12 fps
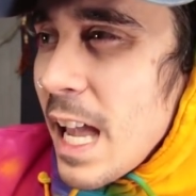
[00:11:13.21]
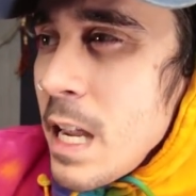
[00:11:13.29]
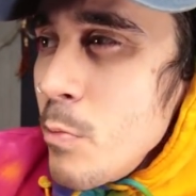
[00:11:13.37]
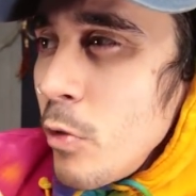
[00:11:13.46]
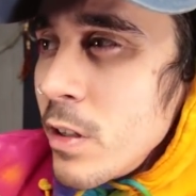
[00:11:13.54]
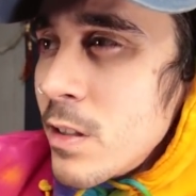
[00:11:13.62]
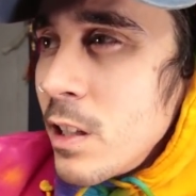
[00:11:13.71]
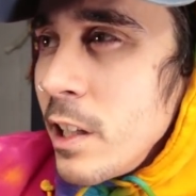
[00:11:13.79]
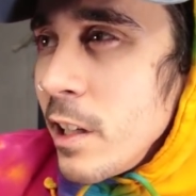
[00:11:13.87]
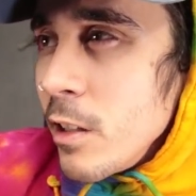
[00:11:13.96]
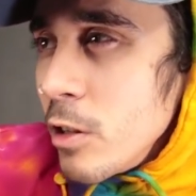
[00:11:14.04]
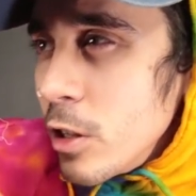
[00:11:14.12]

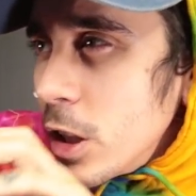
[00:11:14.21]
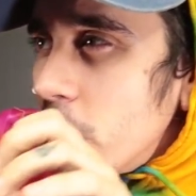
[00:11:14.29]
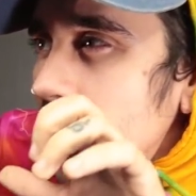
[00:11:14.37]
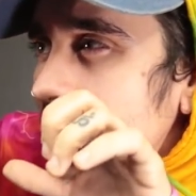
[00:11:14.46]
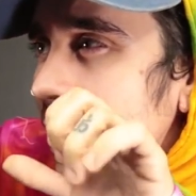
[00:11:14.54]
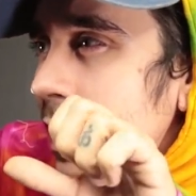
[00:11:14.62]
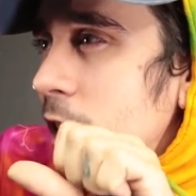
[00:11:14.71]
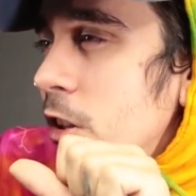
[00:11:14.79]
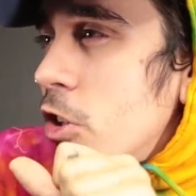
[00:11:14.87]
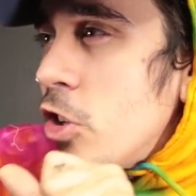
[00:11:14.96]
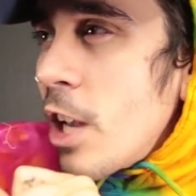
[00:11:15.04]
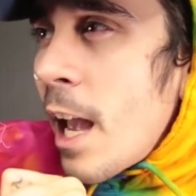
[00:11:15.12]
aimlessly lurking in
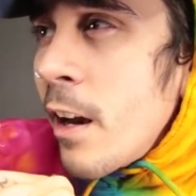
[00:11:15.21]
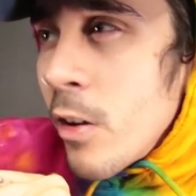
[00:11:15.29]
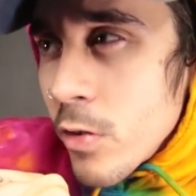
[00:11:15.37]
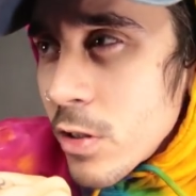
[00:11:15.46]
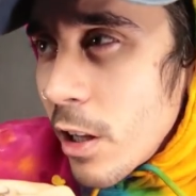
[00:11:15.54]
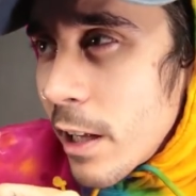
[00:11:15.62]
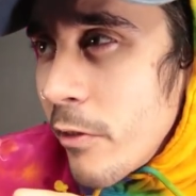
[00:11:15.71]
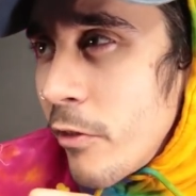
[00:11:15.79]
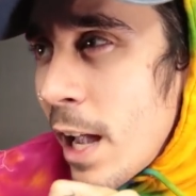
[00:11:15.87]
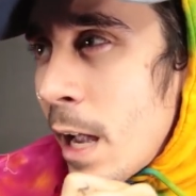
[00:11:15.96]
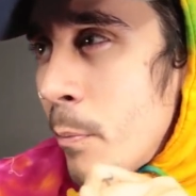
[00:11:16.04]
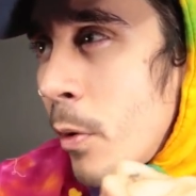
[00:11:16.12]
the shadows like
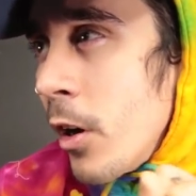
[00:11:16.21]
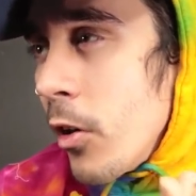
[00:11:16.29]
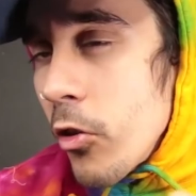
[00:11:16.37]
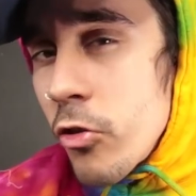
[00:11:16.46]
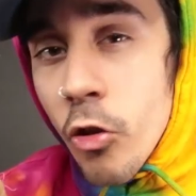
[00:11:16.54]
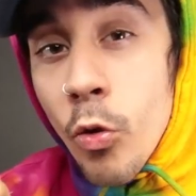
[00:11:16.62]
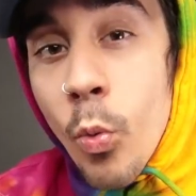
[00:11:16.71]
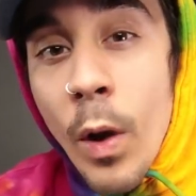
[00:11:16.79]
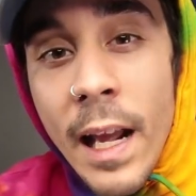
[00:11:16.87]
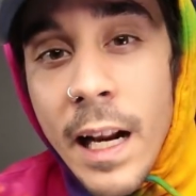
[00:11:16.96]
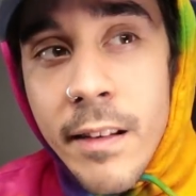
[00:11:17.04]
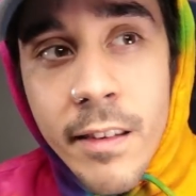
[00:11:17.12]
vampires, just
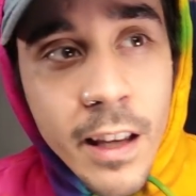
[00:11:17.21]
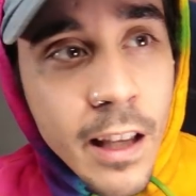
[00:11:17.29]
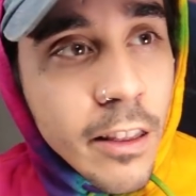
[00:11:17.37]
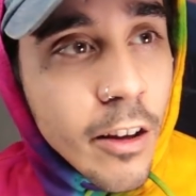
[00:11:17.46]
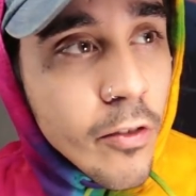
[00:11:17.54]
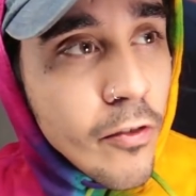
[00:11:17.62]
waiting to get their